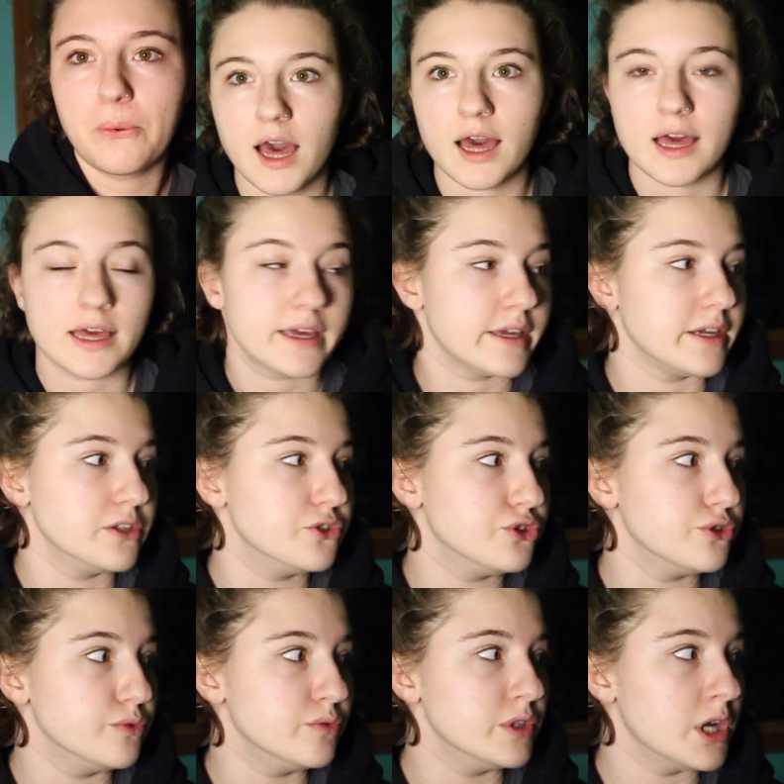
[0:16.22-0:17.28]
I
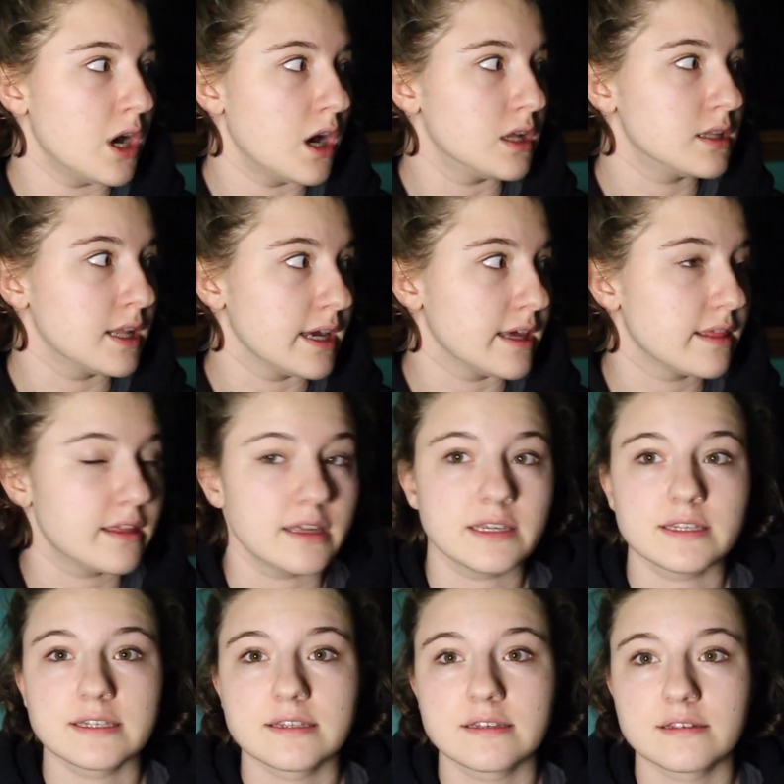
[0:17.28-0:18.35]
do not like
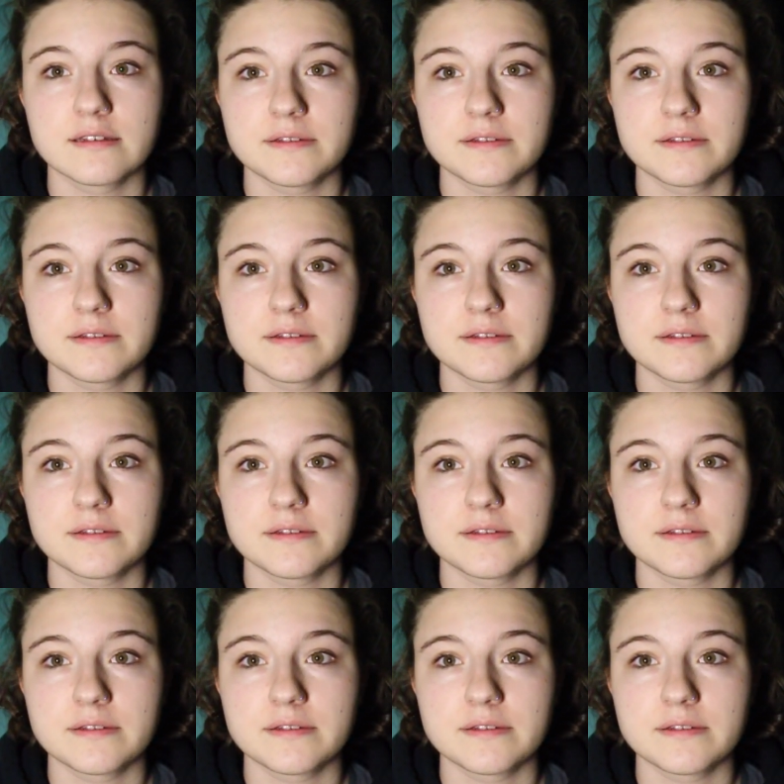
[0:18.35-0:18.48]
this.